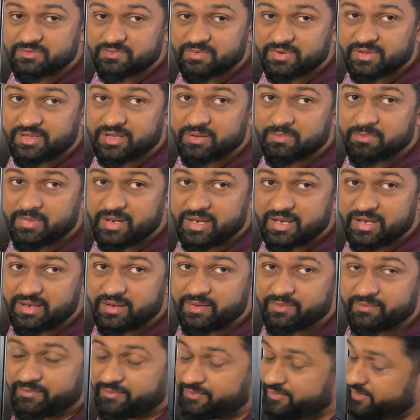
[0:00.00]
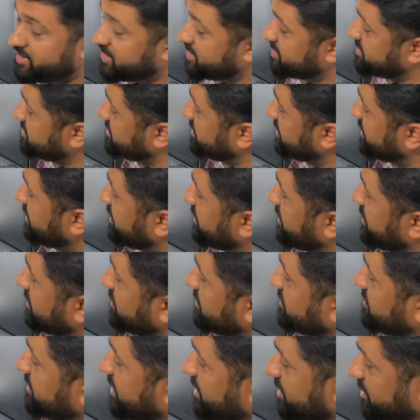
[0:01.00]
with the medium first,
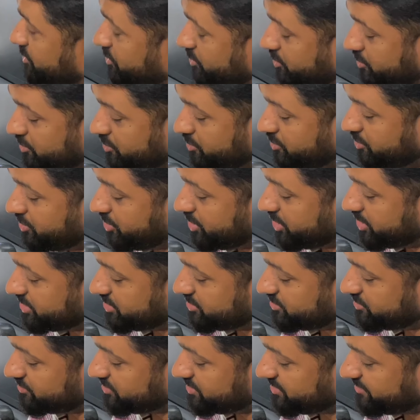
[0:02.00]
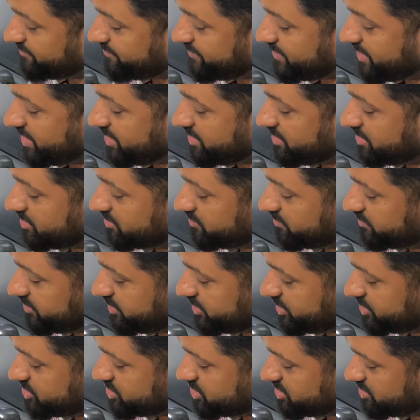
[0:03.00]
then go on to the finer
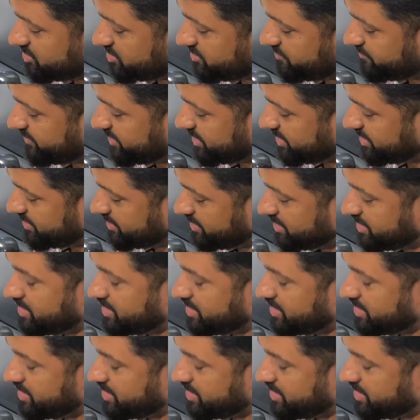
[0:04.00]
version of it.